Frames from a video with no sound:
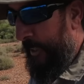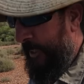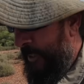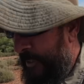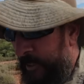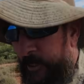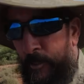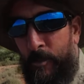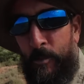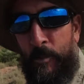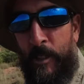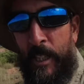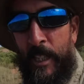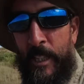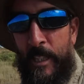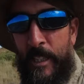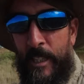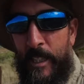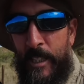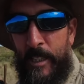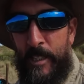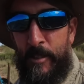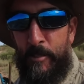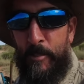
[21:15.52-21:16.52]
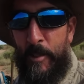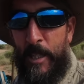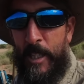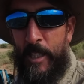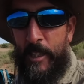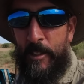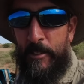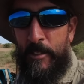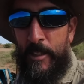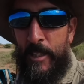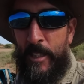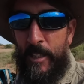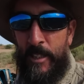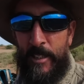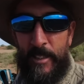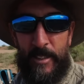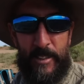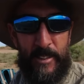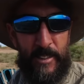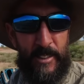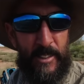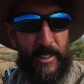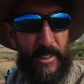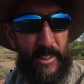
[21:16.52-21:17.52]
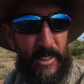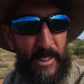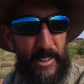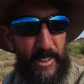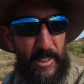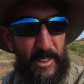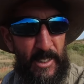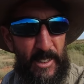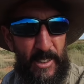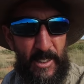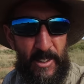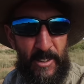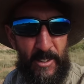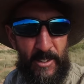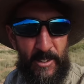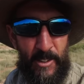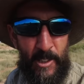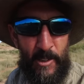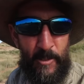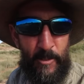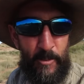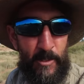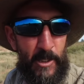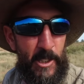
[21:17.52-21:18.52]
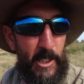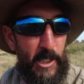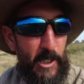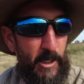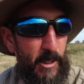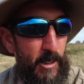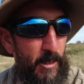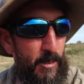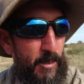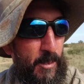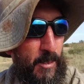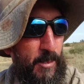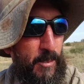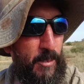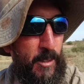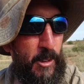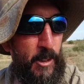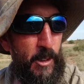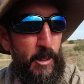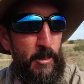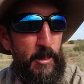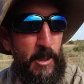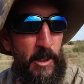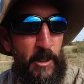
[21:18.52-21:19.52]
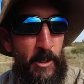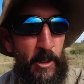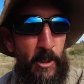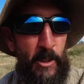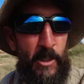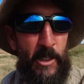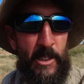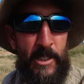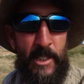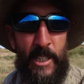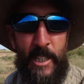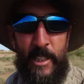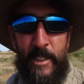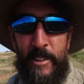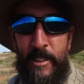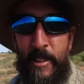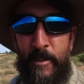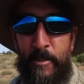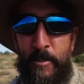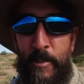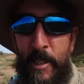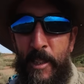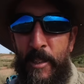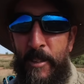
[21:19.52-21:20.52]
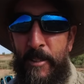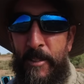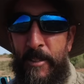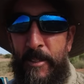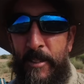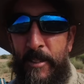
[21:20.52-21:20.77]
go. It's windy as buggery. Not very good for filming or detecting, but